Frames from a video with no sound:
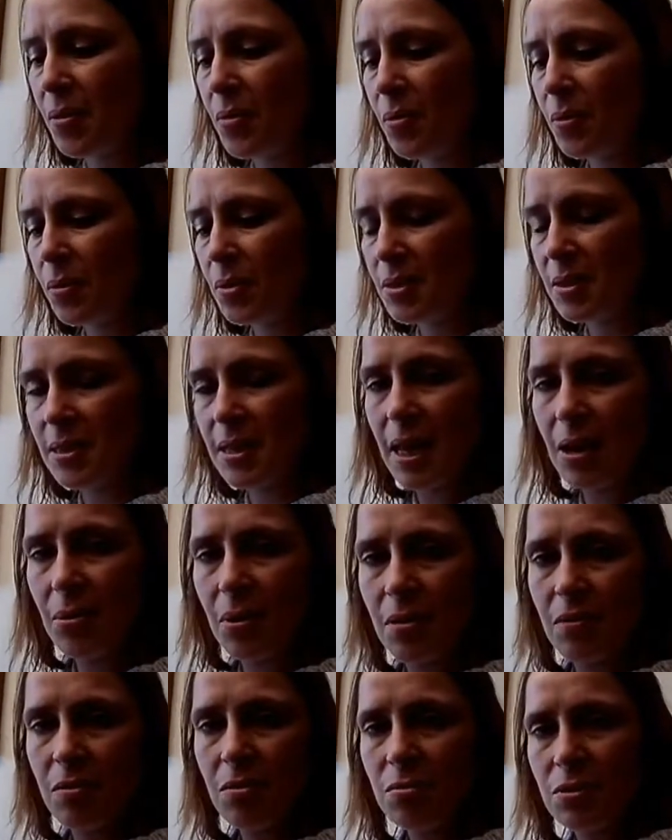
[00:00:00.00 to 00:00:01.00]
as I say,
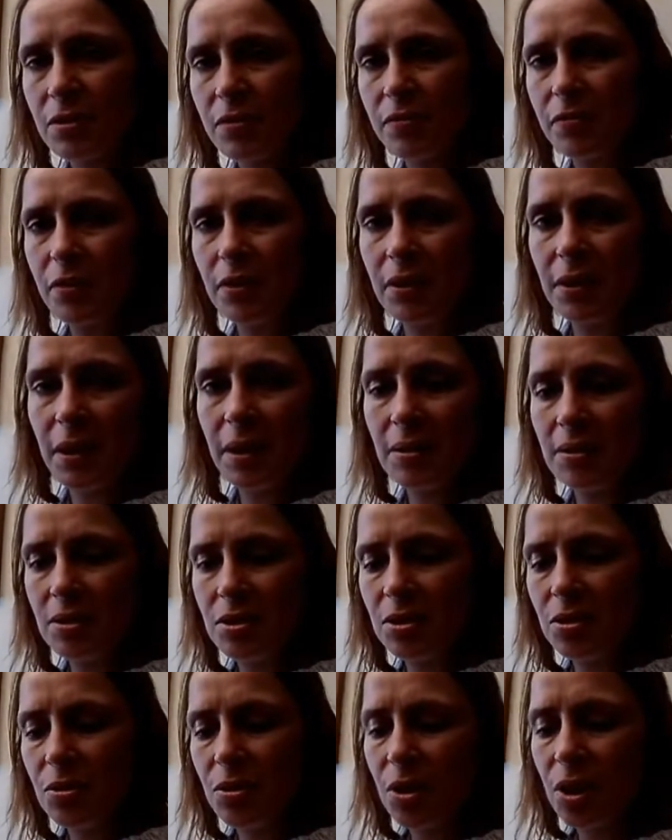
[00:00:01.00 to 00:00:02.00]
we're all different, and
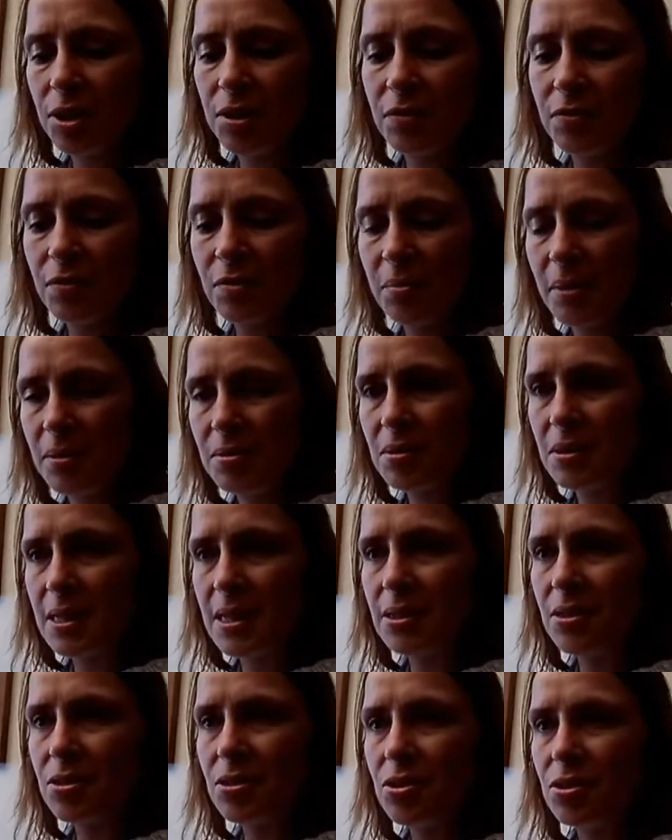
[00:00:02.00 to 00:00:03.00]
you kind of almost need
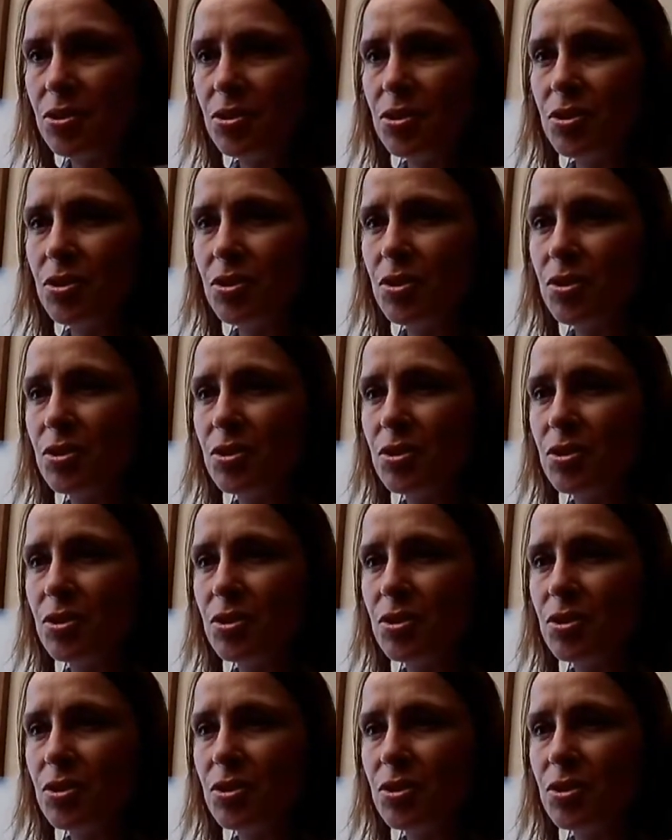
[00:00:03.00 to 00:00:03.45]
to just